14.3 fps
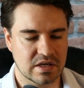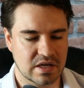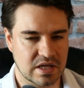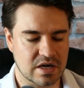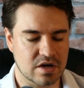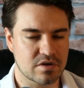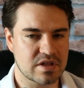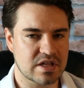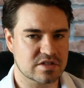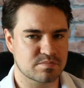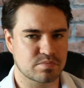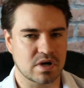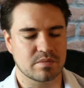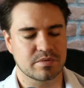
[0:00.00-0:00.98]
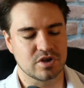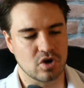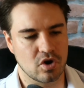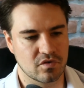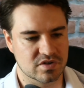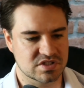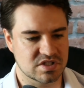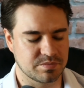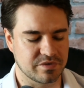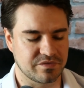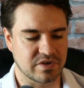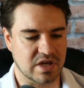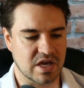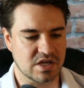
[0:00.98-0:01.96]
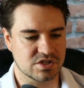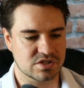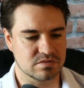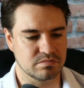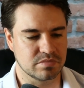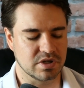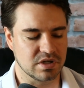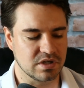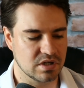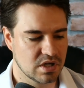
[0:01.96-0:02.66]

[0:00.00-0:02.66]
And I know that's probably an oversimplification, but